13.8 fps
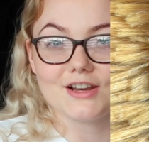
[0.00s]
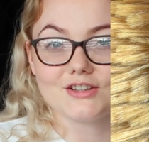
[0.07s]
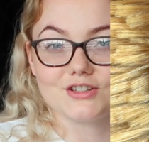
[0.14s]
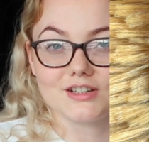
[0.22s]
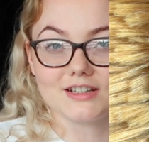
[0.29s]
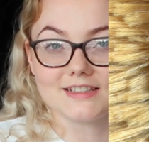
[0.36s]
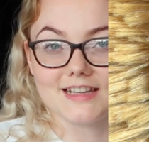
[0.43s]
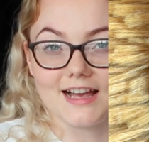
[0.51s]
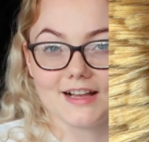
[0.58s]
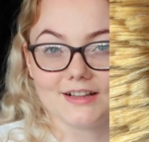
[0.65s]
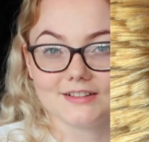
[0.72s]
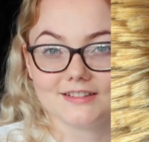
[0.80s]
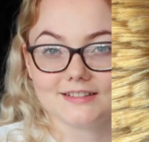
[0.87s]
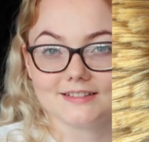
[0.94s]
as you can
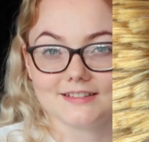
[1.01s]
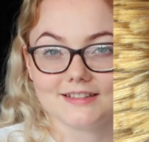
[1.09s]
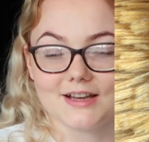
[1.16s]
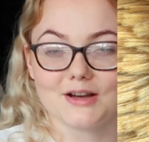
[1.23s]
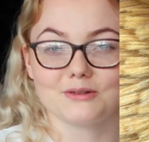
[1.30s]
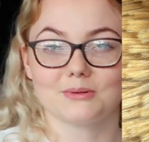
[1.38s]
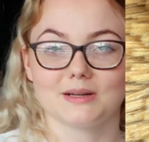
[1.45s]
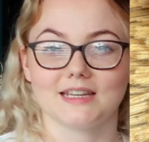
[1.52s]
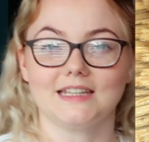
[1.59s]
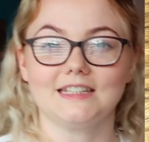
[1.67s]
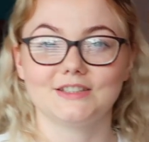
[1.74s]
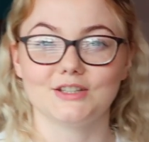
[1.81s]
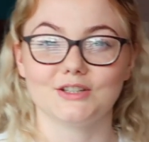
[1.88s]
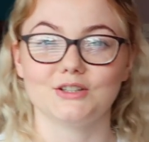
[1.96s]
tell, we
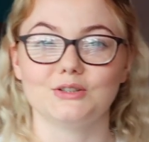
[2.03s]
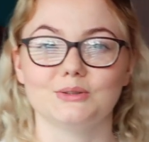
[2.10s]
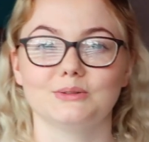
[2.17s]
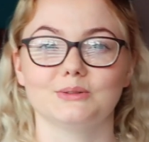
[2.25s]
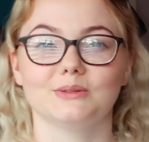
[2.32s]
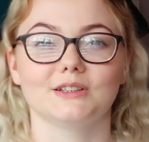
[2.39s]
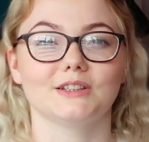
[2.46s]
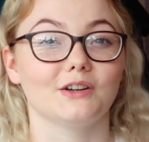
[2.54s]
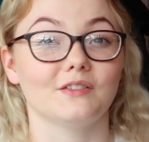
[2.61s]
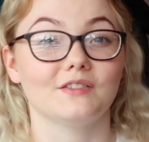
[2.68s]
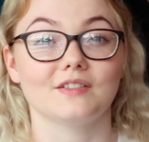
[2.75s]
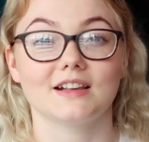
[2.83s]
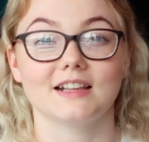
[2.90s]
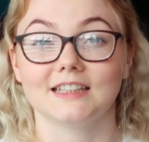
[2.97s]
do love
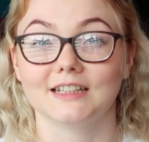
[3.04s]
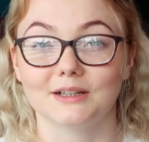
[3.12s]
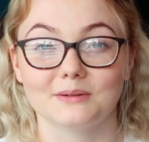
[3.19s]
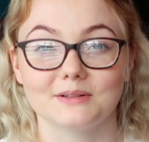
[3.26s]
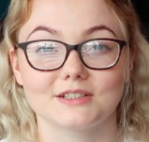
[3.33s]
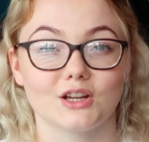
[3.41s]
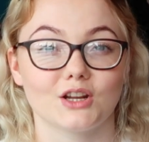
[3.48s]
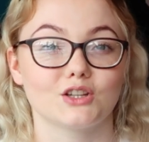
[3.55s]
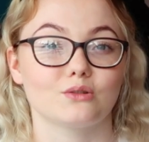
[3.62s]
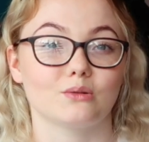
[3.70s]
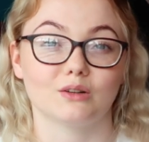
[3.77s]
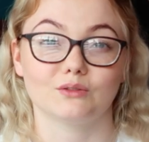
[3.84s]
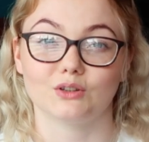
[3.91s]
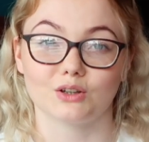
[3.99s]
Lilo and Stitch. We
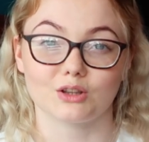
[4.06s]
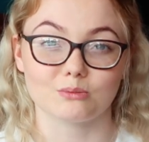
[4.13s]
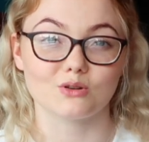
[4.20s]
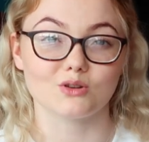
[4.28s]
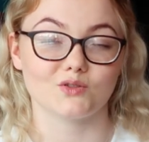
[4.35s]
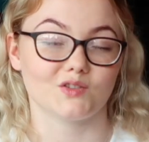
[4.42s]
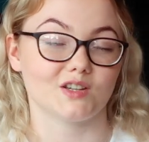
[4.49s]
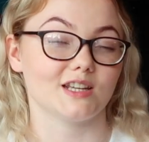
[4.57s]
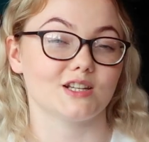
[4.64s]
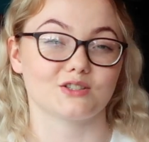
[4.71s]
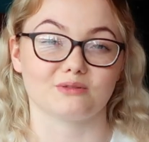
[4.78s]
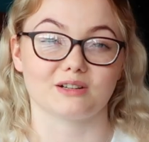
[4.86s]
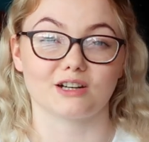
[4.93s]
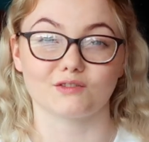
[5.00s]
love all the movies,
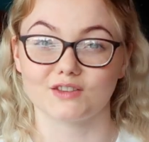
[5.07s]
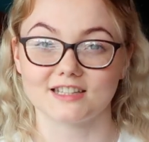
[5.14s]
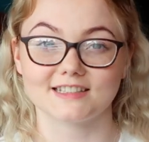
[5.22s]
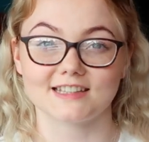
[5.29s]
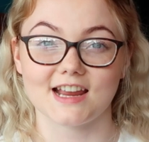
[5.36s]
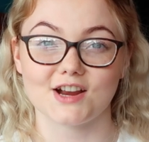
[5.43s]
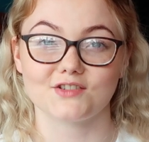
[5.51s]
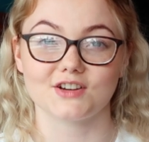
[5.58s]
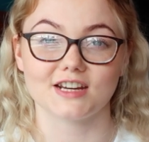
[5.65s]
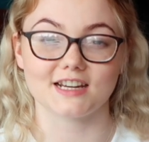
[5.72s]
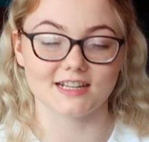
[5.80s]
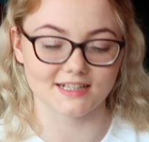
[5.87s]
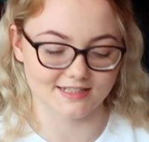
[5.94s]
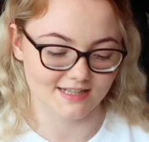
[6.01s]
we love the
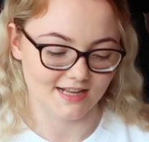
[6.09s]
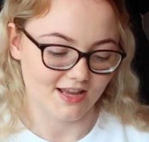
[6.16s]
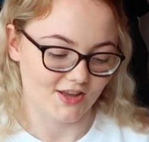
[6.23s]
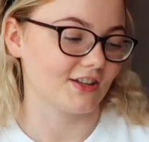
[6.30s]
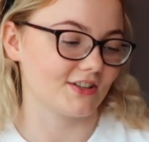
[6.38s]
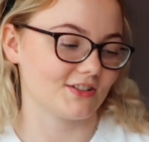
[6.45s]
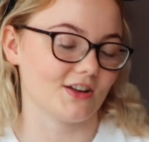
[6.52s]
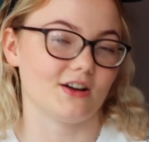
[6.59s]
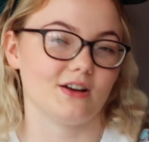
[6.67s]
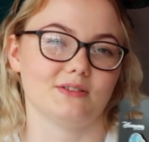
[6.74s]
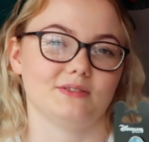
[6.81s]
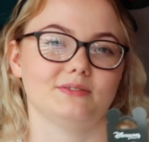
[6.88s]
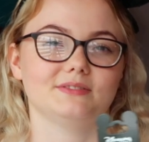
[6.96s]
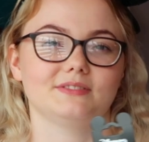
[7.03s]
series,
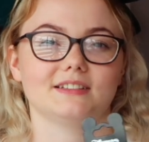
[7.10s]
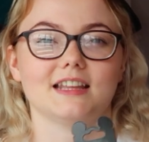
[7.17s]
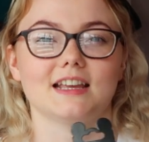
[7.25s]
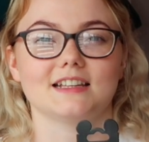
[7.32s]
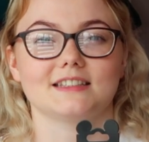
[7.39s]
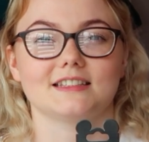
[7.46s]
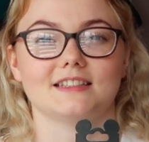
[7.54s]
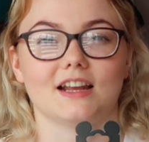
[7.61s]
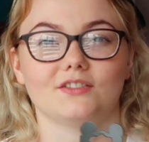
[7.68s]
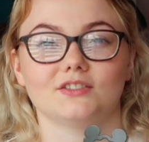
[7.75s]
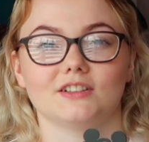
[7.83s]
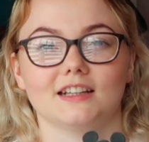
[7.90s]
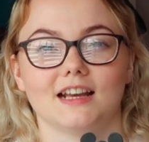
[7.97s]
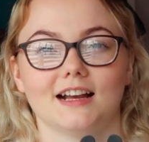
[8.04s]
so this
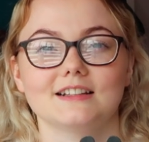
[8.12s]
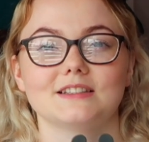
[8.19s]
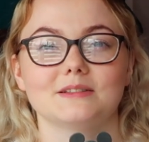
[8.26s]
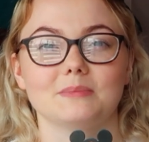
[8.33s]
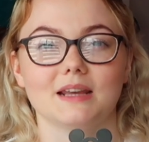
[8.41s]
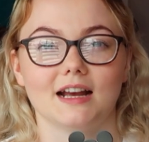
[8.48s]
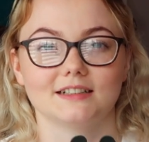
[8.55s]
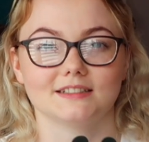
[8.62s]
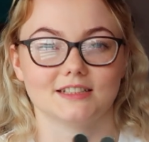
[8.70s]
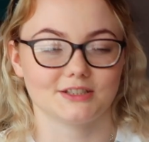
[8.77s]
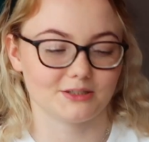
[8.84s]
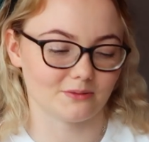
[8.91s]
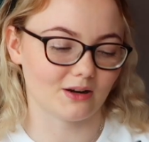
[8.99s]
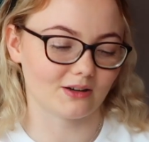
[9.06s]
definitely had to be added
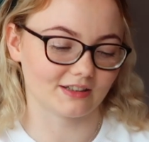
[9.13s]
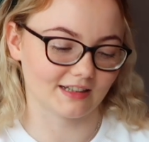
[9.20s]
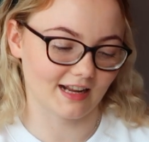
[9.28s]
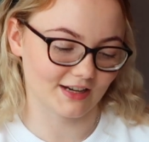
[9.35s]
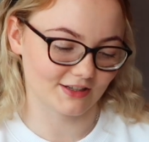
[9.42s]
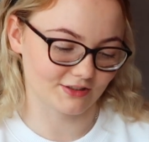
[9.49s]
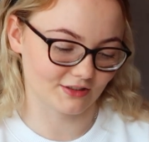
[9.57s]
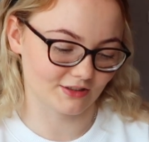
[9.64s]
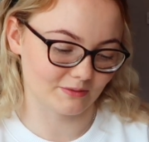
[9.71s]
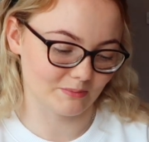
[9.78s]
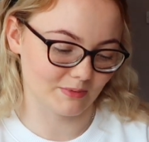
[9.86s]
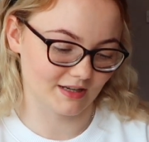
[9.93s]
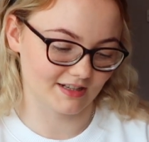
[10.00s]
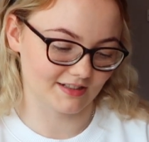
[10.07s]
to our collection
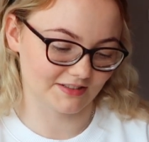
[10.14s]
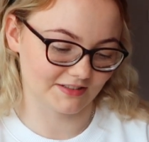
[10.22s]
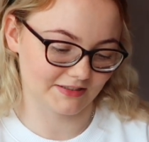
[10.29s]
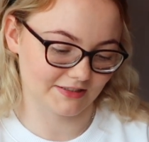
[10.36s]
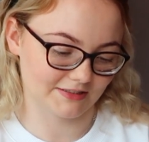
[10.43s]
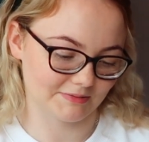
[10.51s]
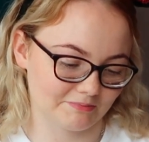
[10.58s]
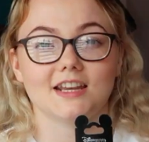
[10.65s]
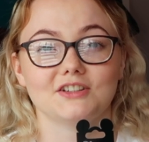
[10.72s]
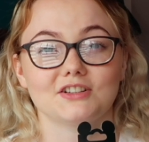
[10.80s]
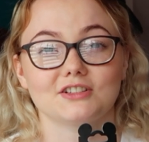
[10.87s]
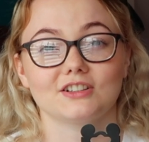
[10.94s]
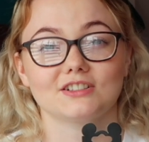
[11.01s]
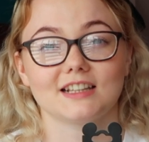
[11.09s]
because it
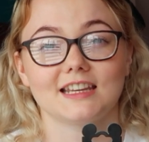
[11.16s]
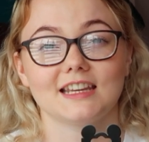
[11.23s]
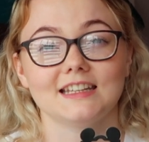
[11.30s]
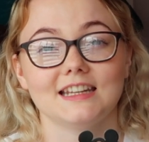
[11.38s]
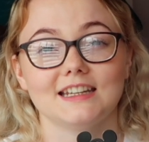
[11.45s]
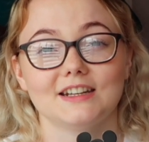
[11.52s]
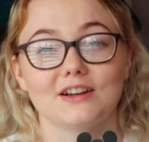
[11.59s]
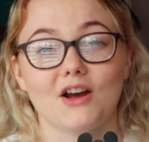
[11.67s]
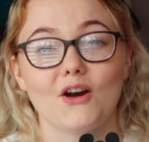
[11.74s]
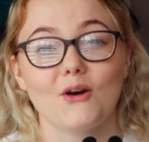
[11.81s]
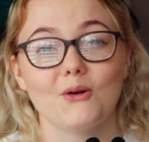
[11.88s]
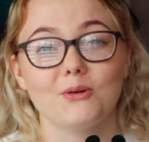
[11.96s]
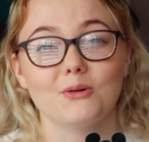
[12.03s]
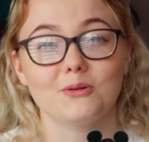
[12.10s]
just looks like he needed a
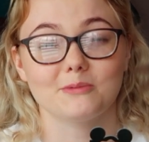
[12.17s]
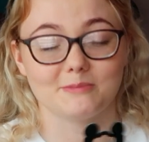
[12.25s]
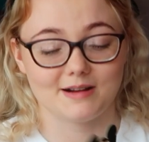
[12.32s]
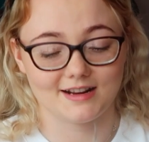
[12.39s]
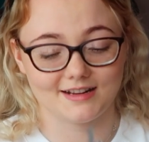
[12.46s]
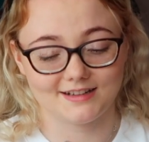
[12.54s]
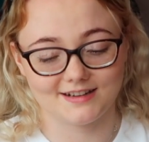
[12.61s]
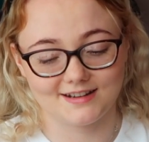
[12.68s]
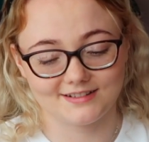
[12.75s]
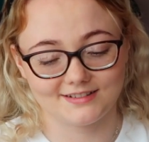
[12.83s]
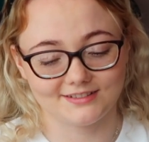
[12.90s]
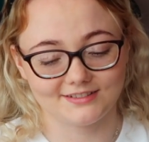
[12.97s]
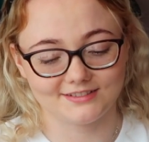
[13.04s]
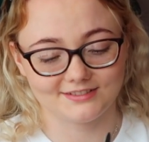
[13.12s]
home, and
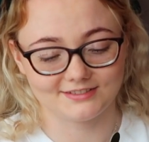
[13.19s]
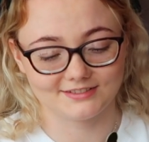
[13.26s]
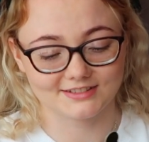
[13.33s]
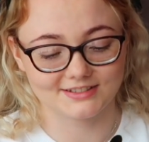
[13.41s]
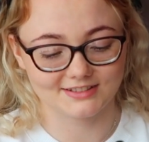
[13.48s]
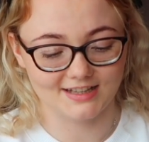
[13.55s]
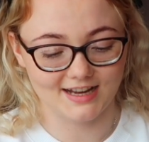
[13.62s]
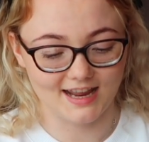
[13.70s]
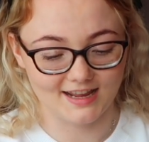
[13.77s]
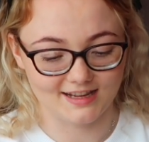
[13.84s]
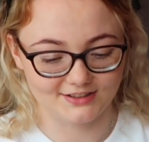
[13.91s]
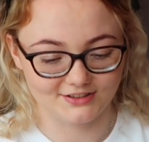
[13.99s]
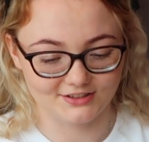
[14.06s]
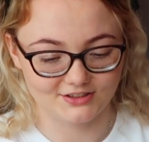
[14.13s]
oh,
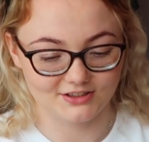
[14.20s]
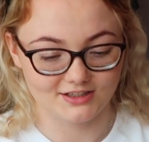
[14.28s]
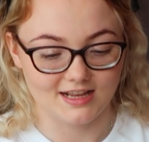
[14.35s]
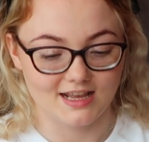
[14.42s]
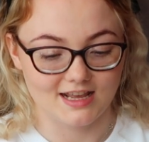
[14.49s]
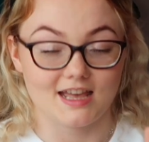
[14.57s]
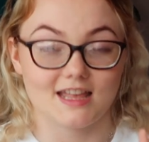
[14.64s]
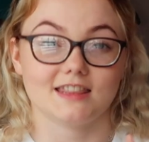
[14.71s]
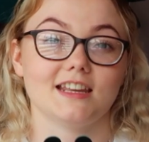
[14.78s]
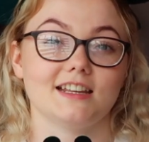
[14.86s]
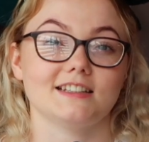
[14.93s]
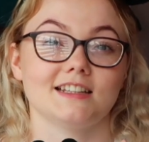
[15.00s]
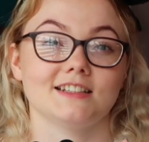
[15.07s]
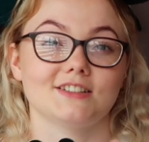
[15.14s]
Stitch.
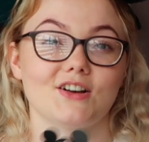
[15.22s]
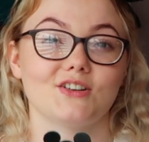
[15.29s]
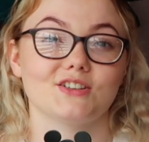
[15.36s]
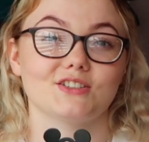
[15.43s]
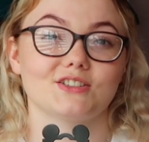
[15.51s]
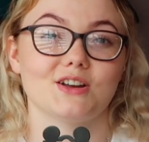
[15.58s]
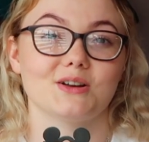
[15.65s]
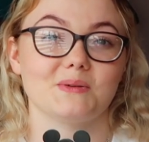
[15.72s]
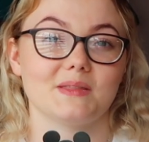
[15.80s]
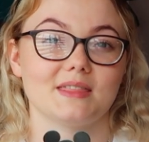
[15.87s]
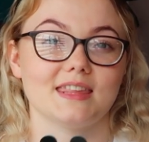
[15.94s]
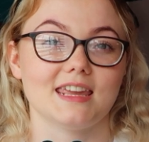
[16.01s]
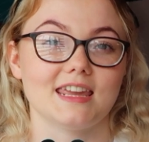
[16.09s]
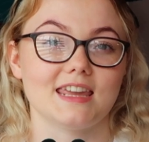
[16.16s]
This is also
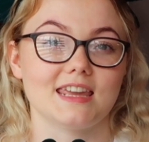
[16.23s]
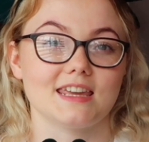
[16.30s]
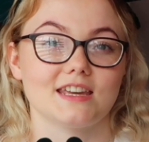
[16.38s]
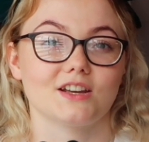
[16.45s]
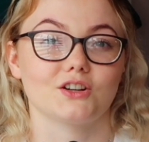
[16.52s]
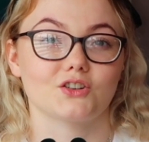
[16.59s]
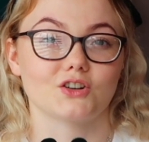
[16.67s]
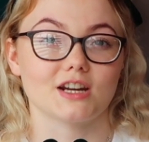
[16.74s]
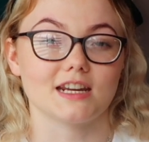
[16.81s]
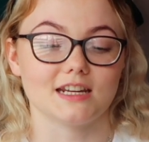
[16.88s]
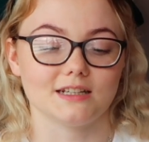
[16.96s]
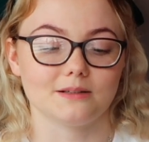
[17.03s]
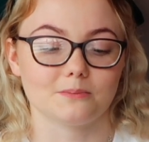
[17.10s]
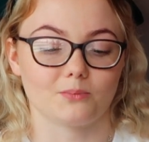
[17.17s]
the
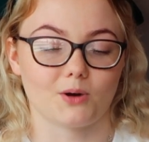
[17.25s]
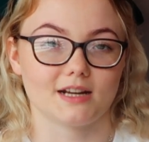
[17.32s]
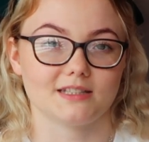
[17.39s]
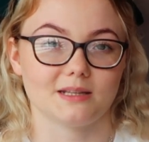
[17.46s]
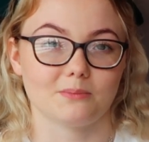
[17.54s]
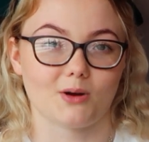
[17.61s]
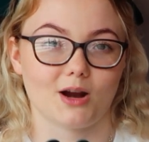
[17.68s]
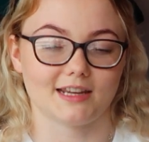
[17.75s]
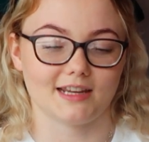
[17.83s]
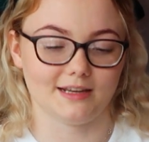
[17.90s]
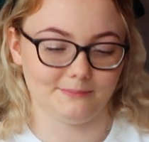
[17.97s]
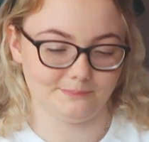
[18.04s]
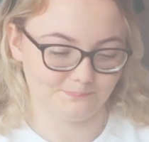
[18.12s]
green pricing bracket.